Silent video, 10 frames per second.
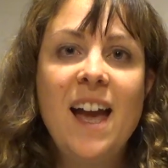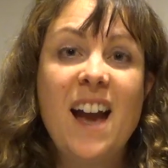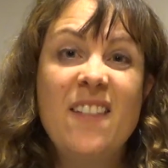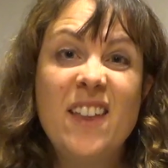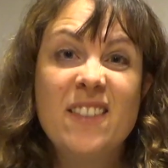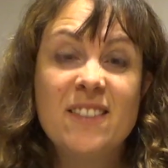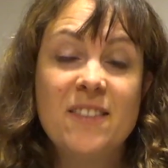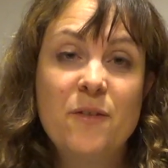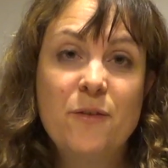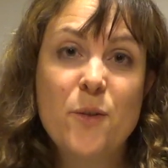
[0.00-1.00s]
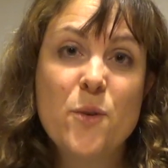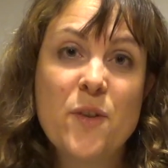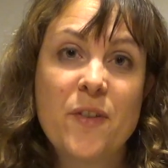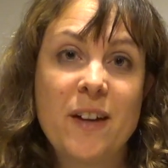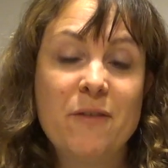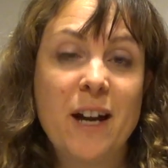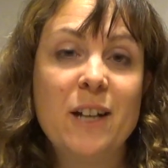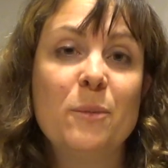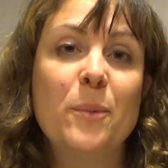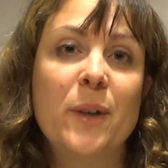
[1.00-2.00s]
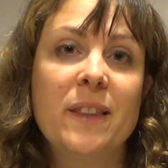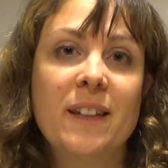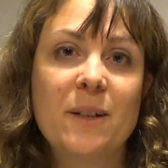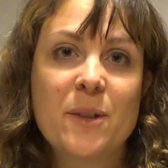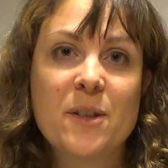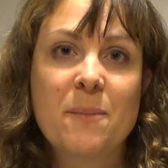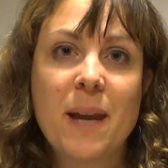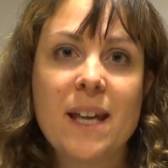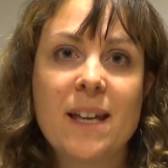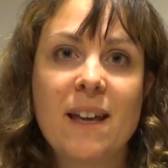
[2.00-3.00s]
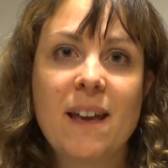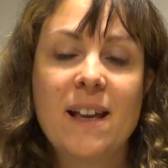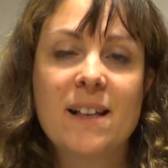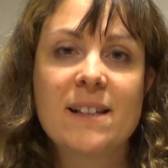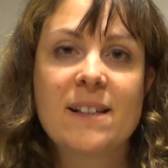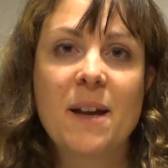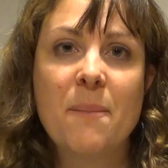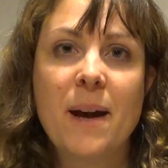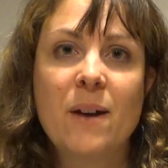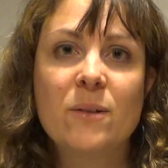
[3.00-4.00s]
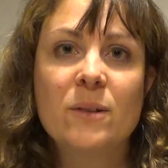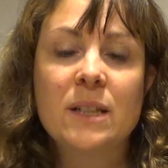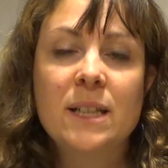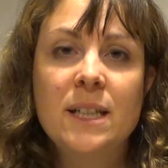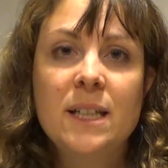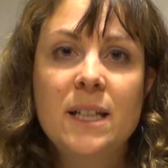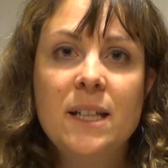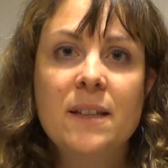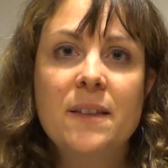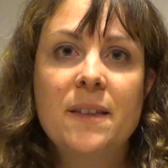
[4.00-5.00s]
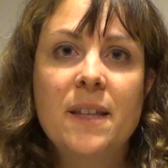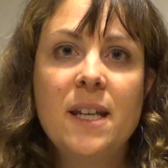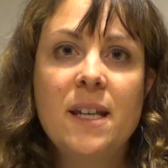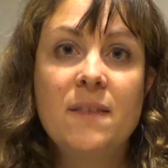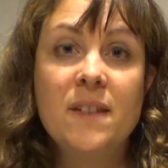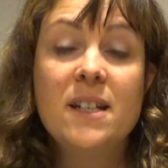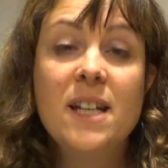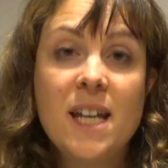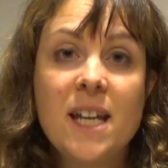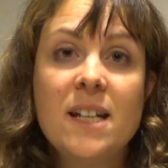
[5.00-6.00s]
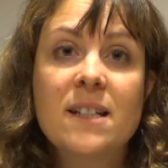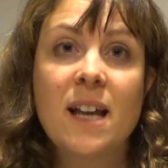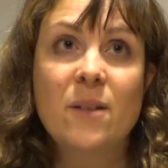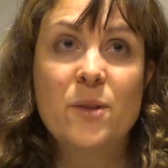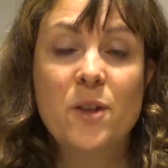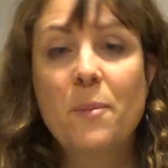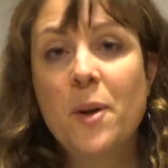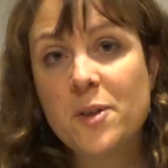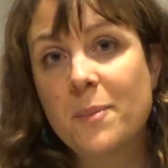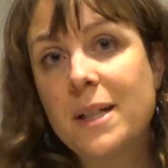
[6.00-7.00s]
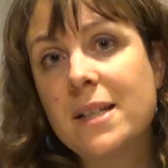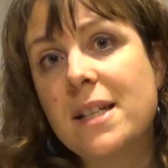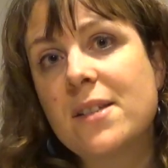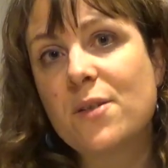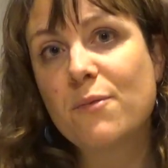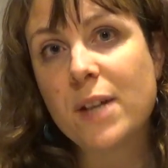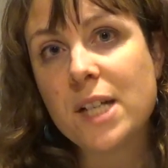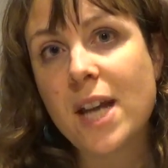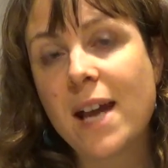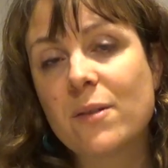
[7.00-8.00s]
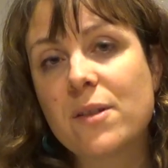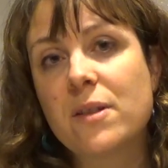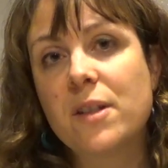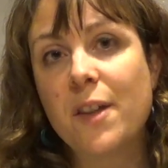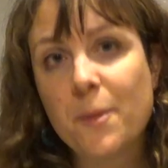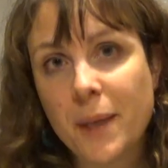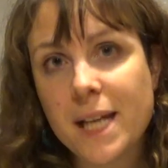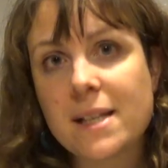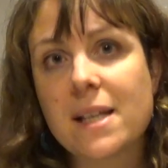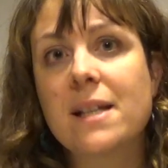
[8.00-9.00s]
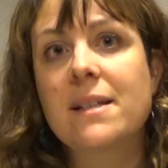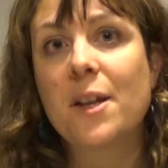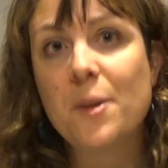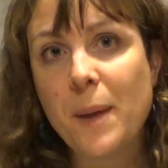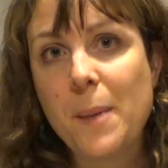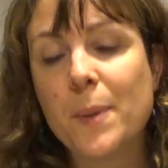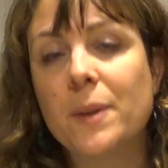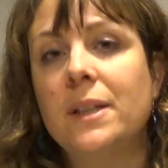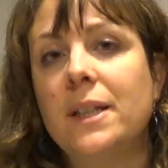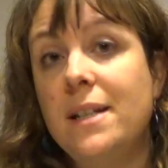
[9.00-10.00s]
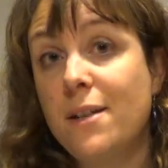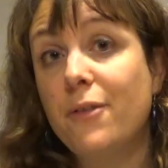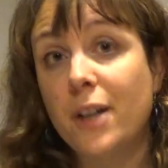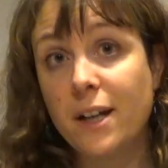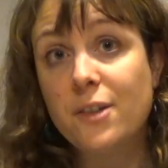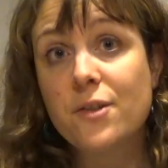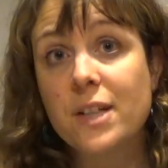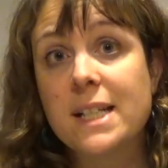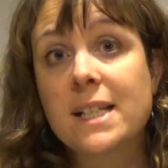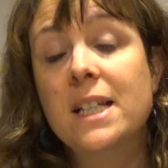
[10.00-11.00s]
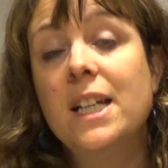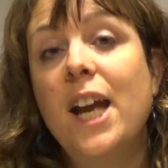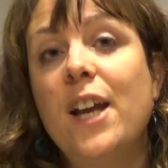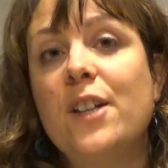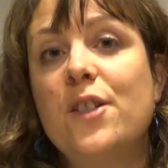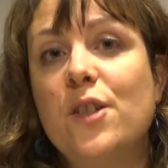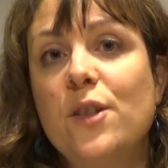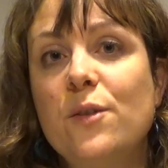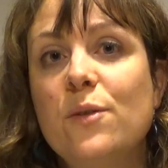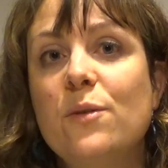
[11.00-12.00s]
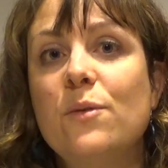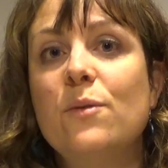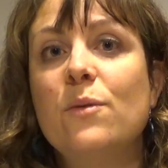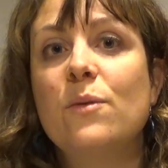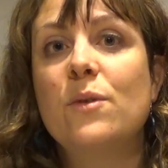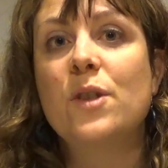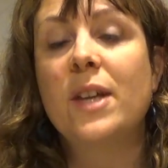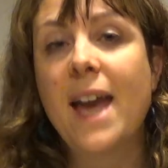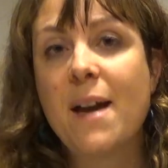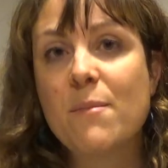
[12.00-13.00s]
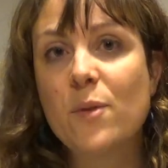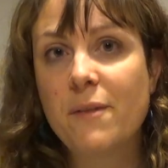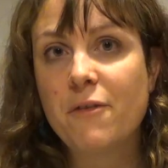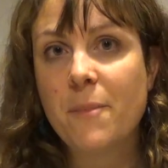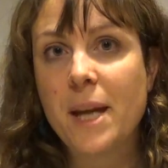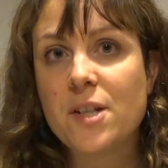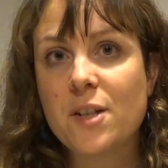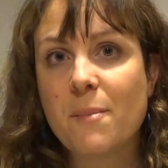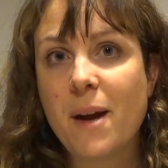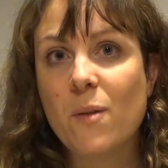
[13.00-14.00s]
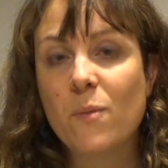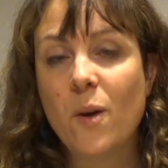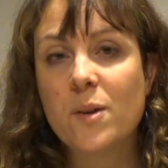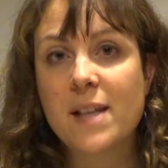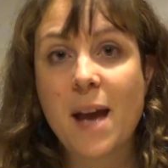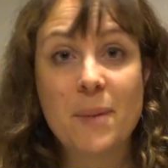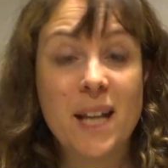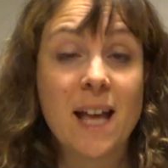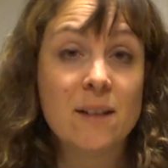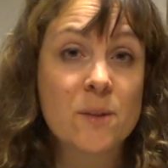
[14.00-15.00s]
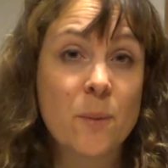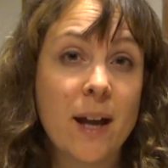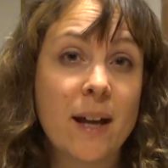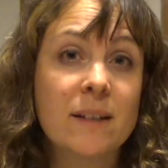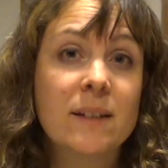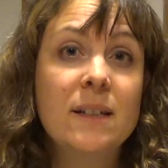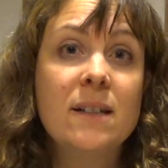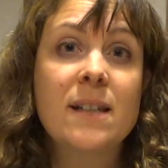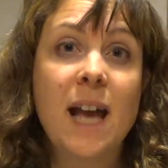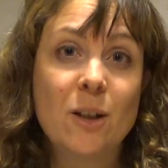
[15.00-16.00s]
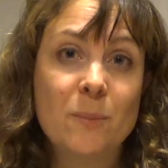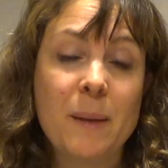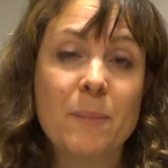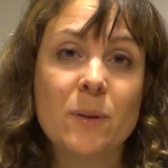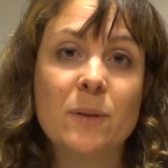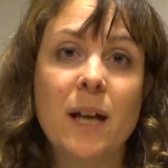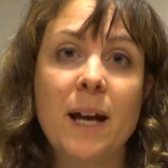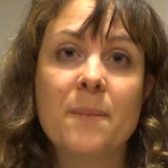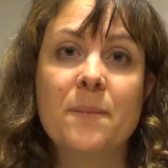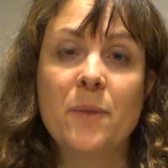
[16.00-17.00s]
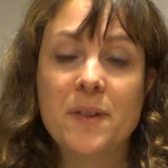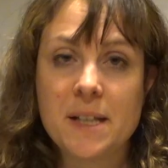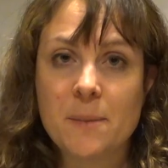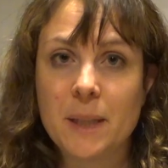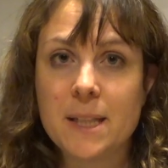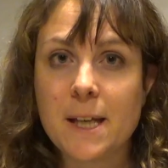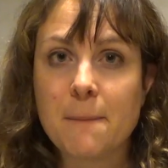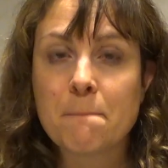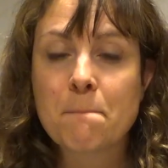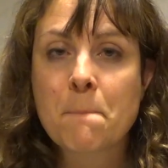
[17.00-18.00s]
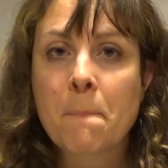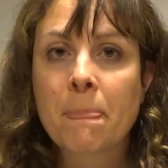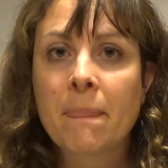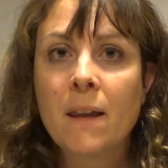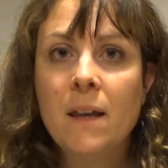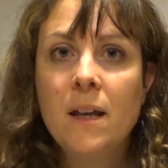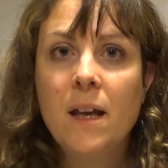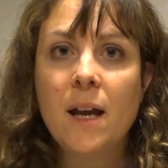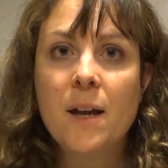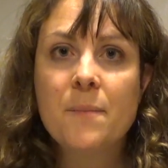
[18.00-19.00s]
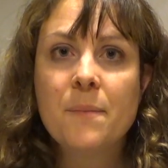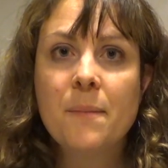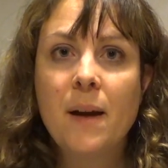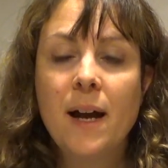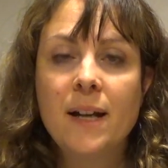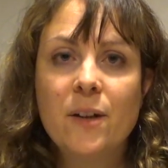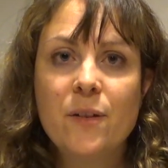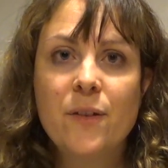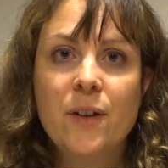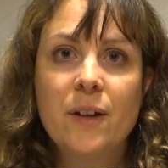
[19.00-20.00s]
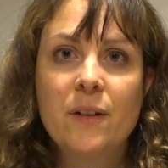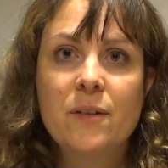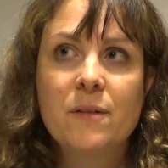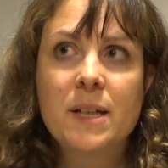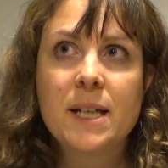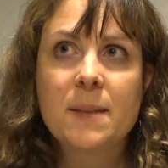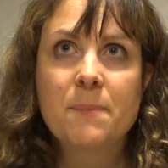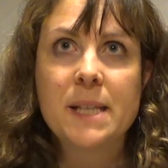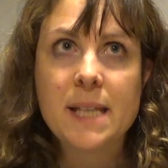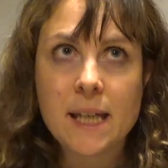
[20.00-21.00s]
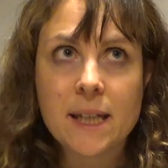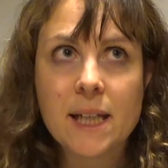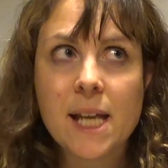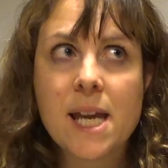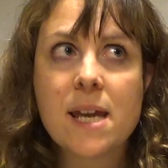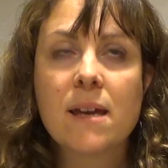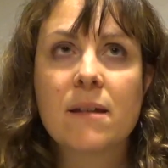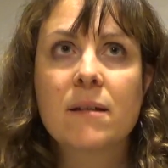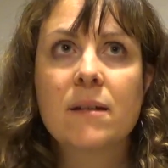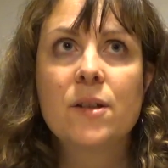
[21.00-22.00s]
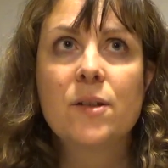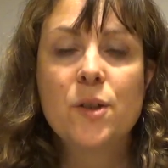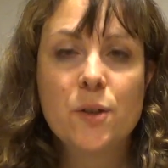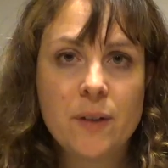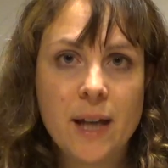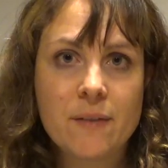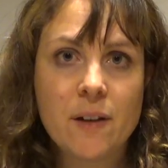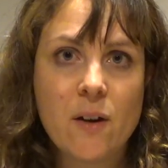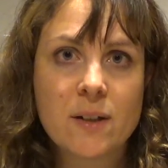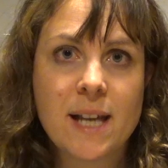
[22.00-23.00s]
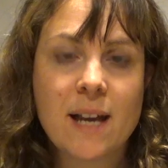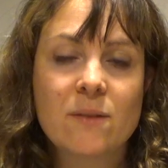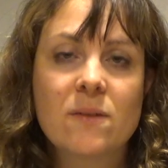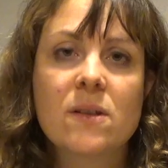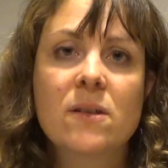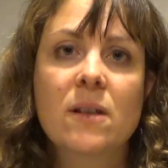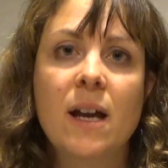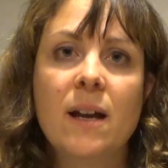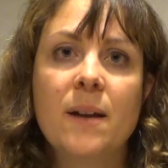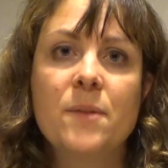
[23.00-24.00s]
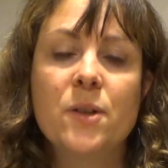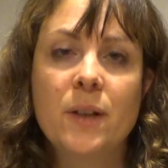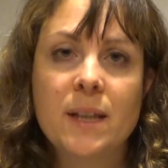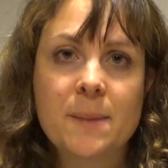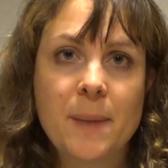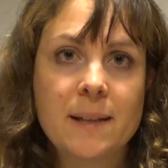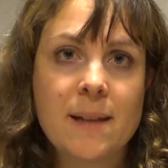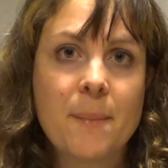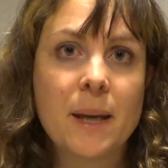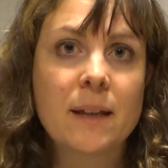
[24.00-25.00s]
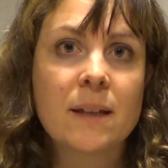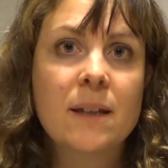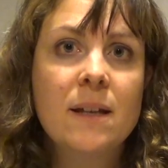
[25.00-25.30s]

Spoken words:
And then the fourth and final point that I want to make is about the need and also the possibilities to reach out to other places, other people in different countries to get more information about what's happening elsewhere to help people with disability. I know that it particularly during the lockdowns, during this pandemic,